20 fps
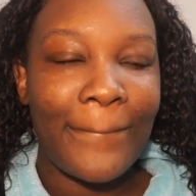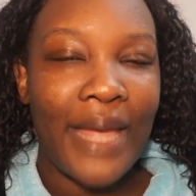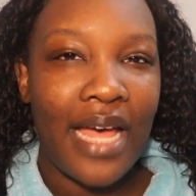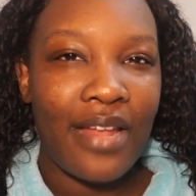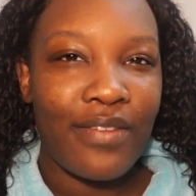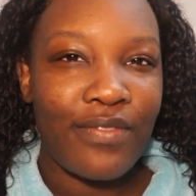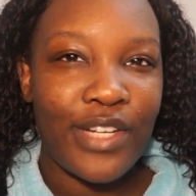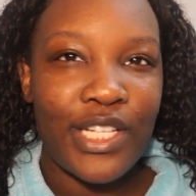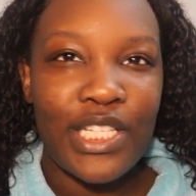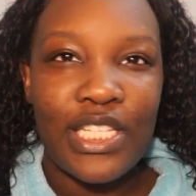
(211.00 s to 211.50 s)

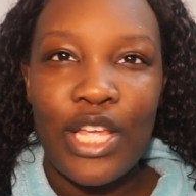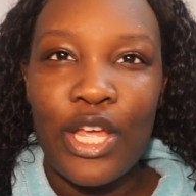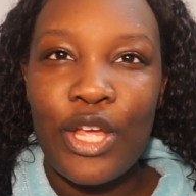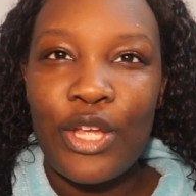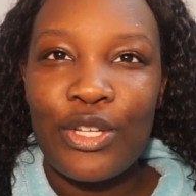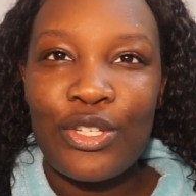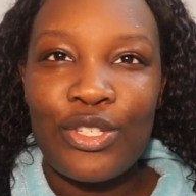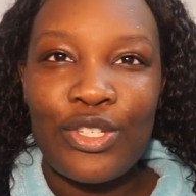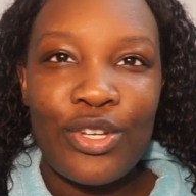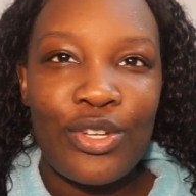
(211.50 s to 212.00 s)
adverts.
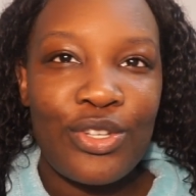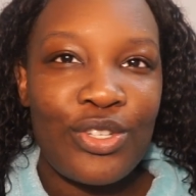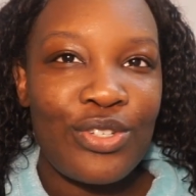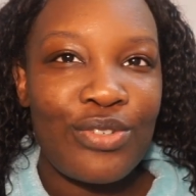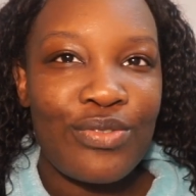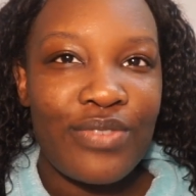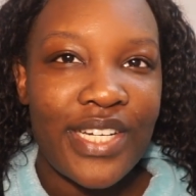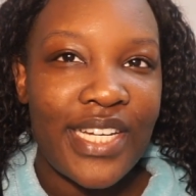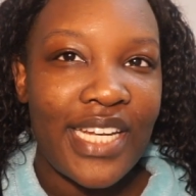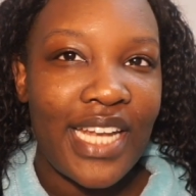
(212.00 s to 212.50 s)
Don't
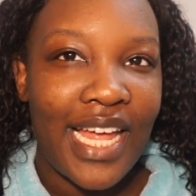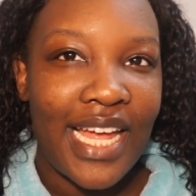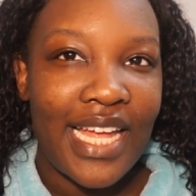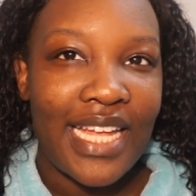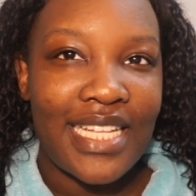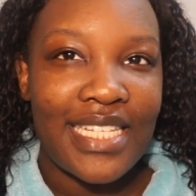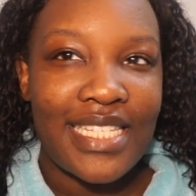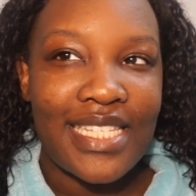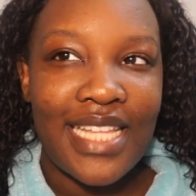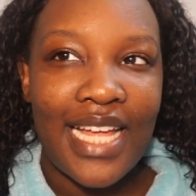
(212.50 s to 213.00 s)
you
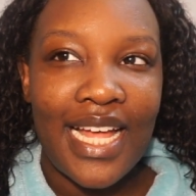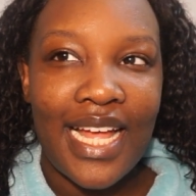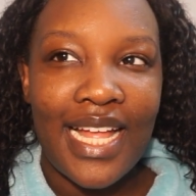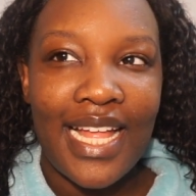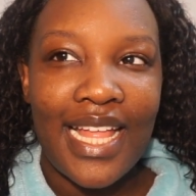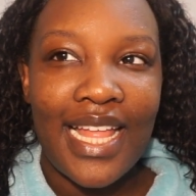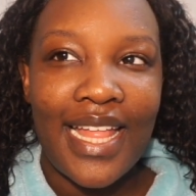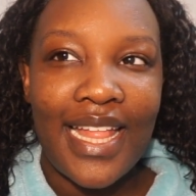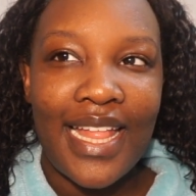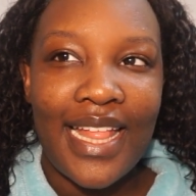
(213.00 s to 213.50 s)
realize that
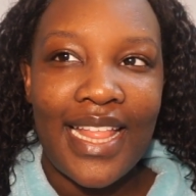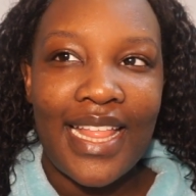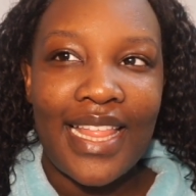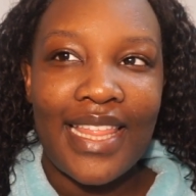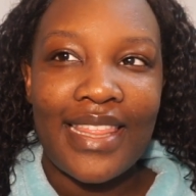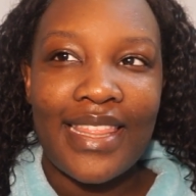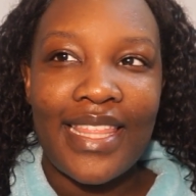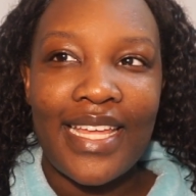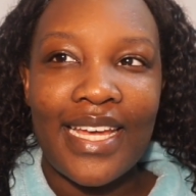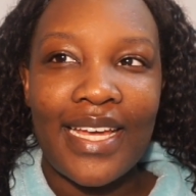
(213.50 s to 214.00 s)

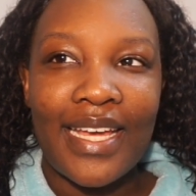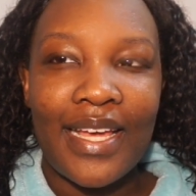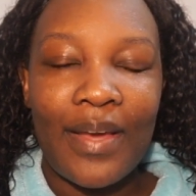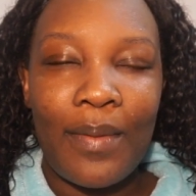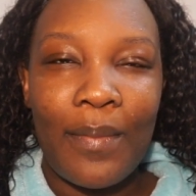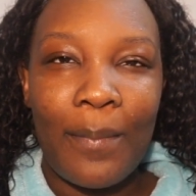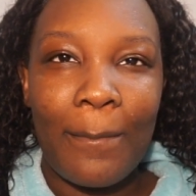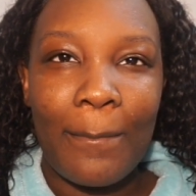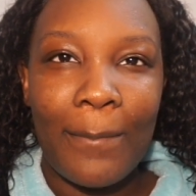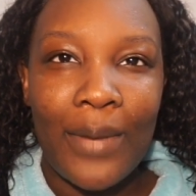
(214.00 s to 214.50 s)
they're
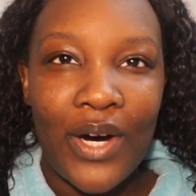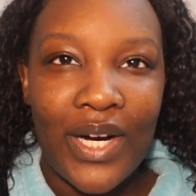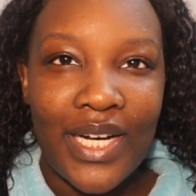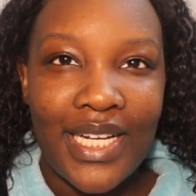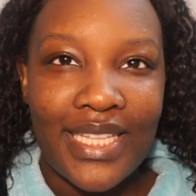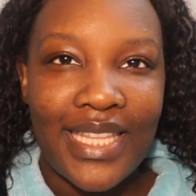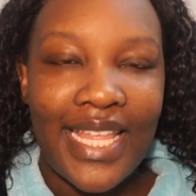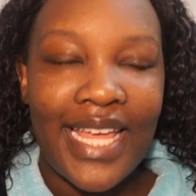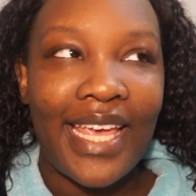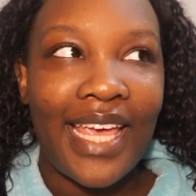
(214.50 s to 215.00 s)

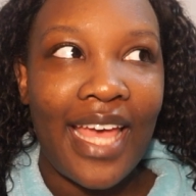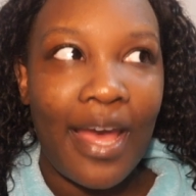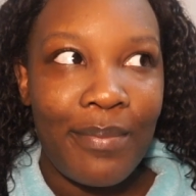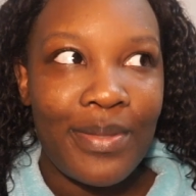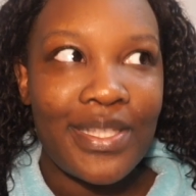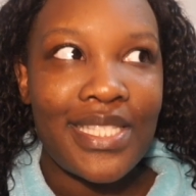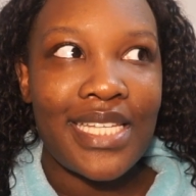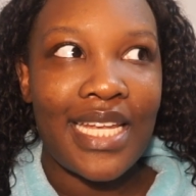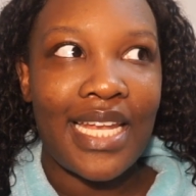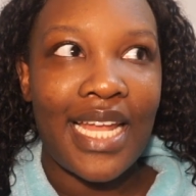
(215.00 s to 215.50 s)

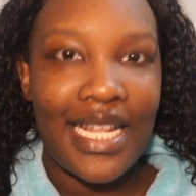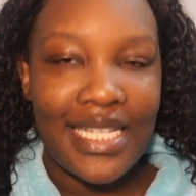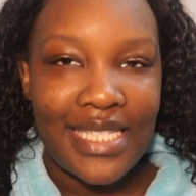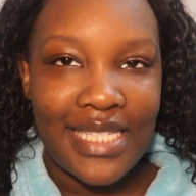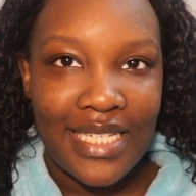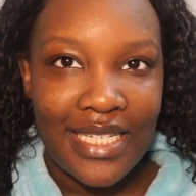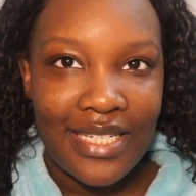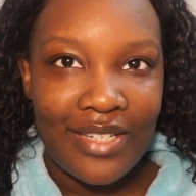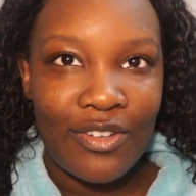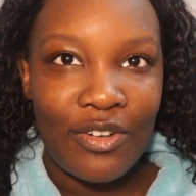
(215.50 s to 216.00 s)

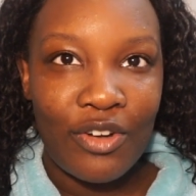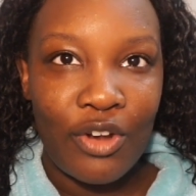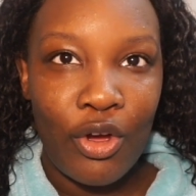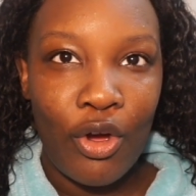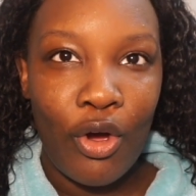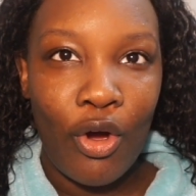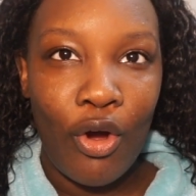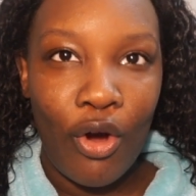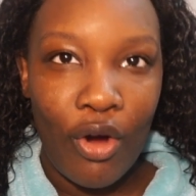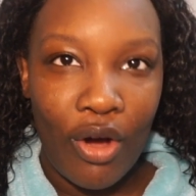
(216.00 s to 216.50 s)
capitalizing
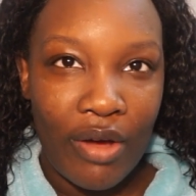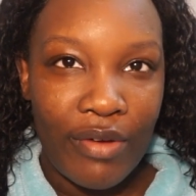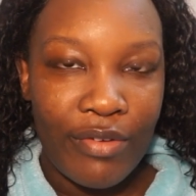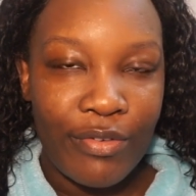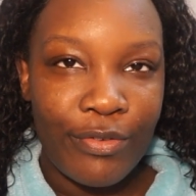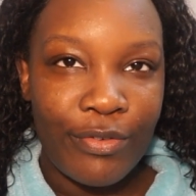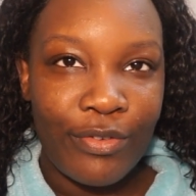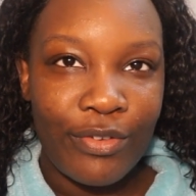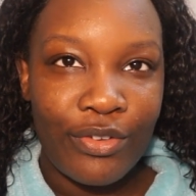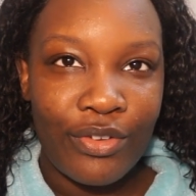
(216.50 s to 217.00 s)

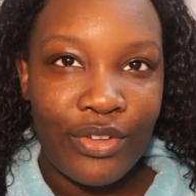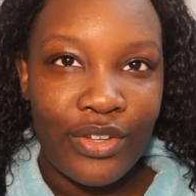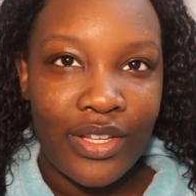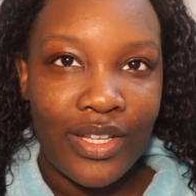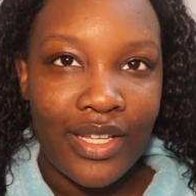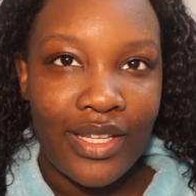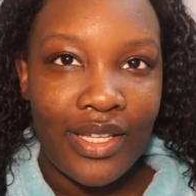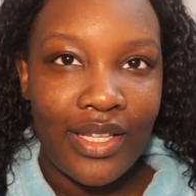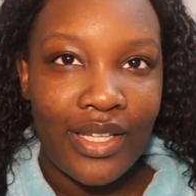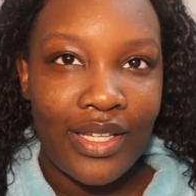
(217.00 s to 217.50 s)
off
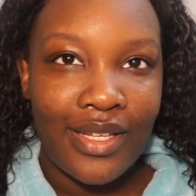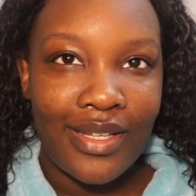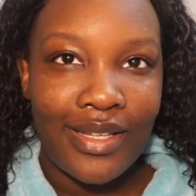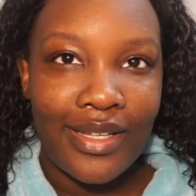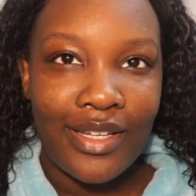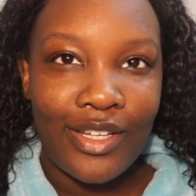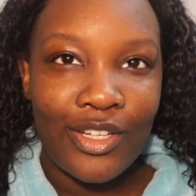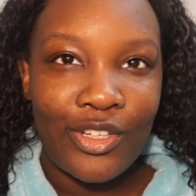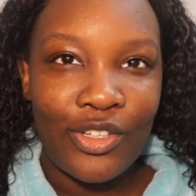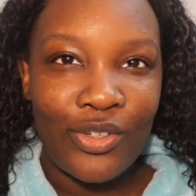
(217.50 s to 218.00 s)

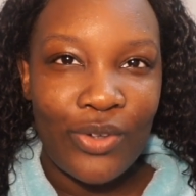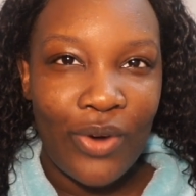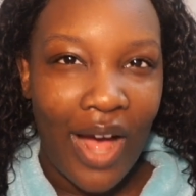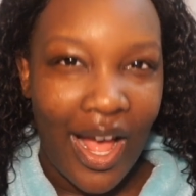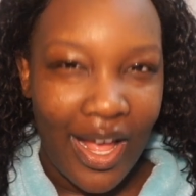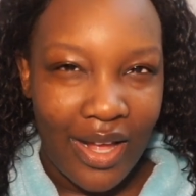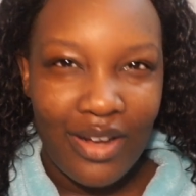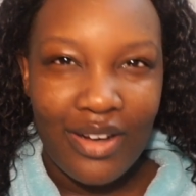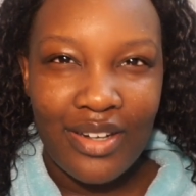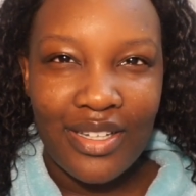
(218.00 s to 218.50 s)
your
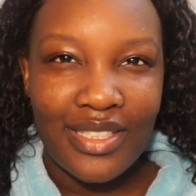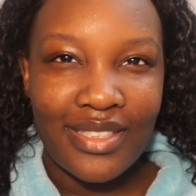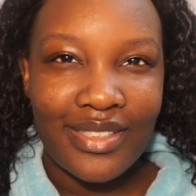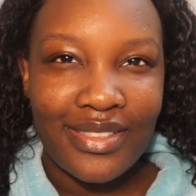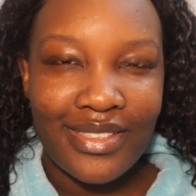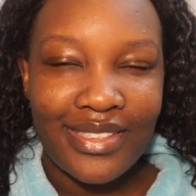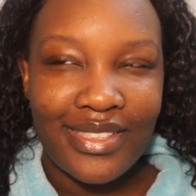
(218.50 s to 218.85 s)
anger?